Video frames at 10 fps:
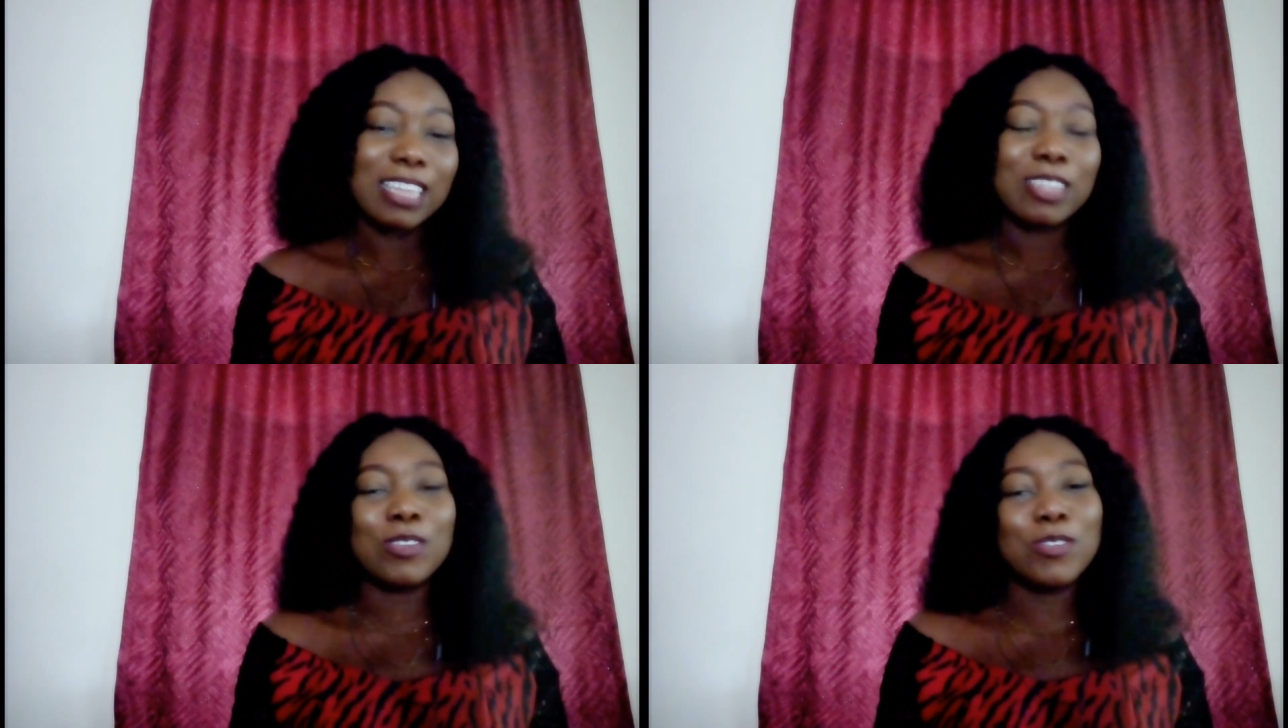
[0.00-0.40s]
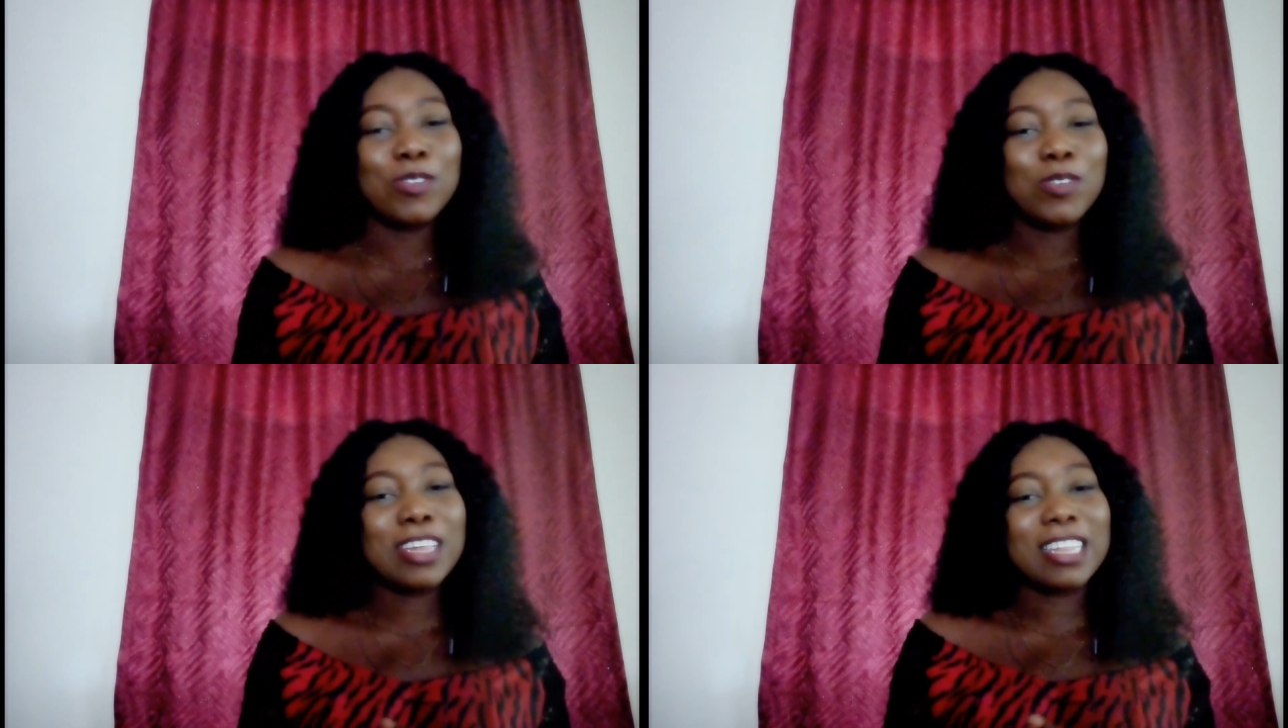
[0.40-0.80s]
it,
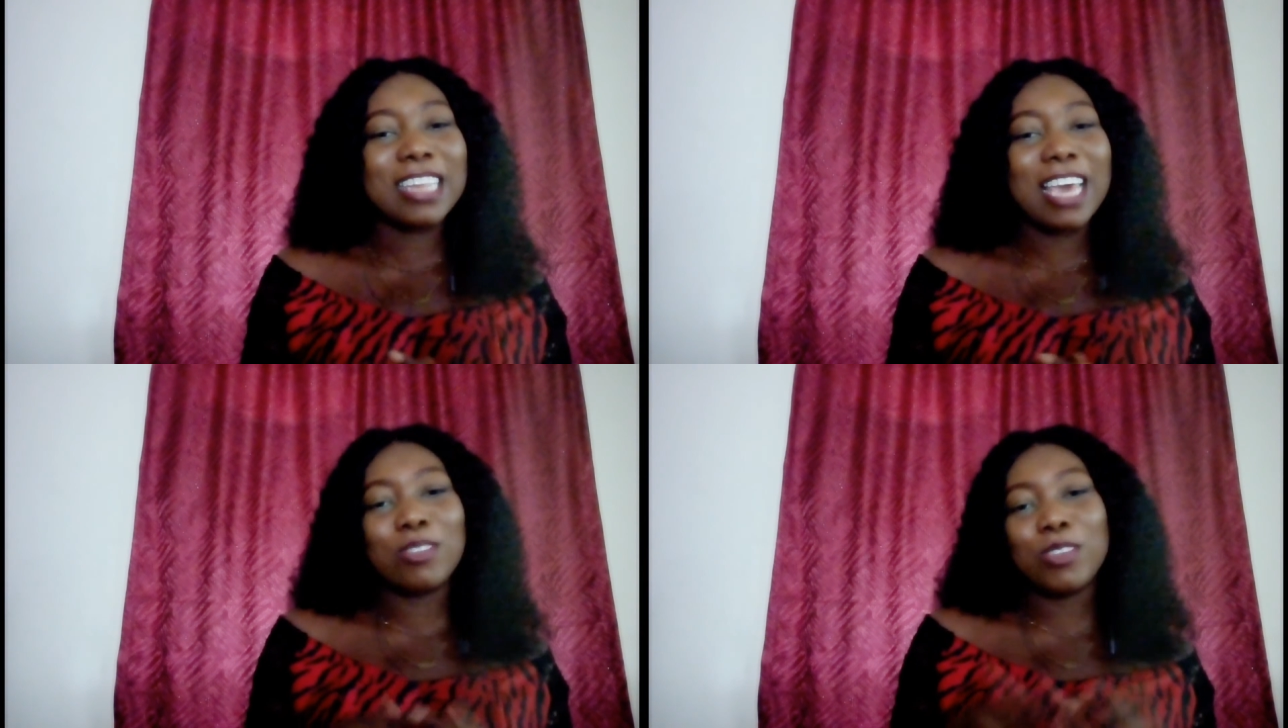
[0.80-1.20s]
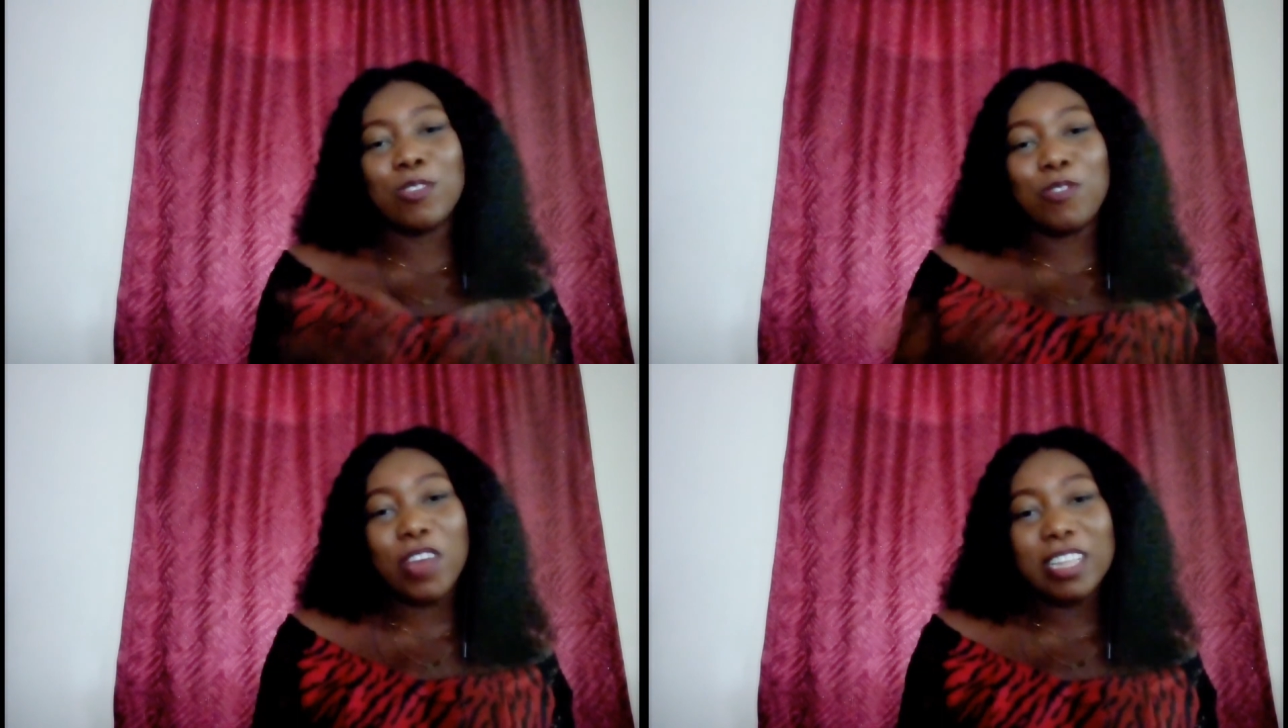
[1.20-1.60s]
do share it with
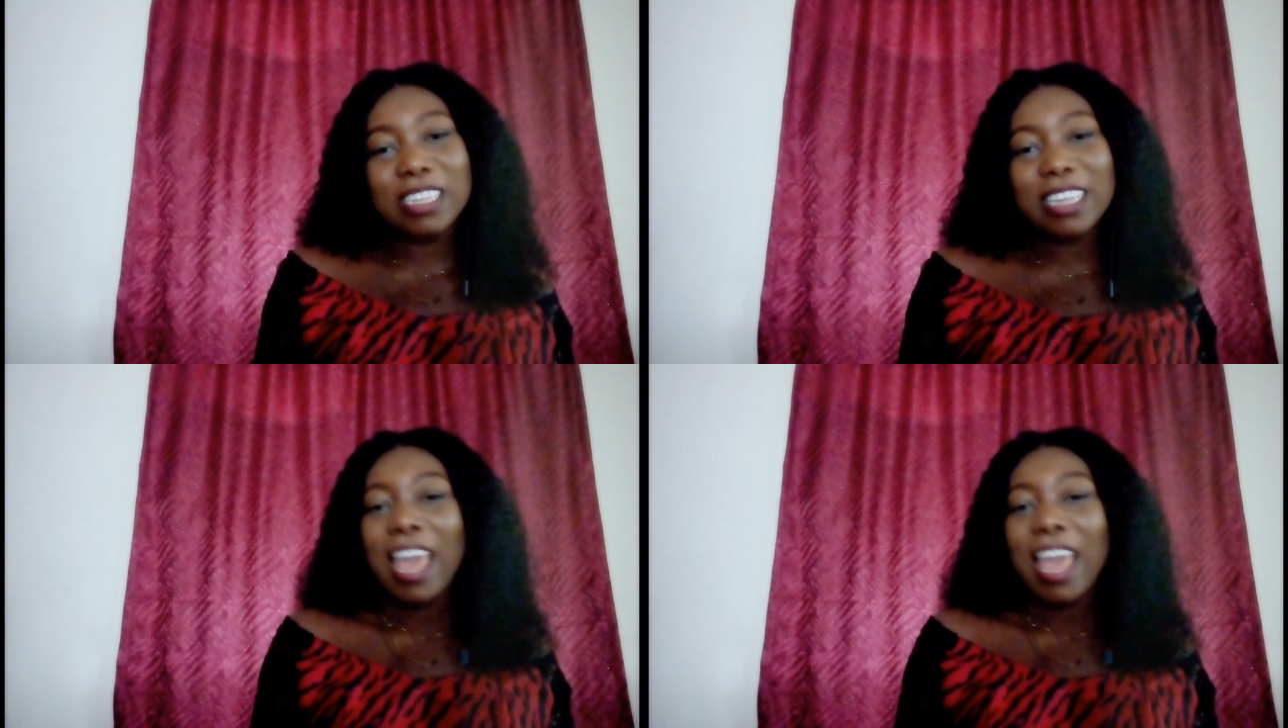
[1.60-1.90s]
your friends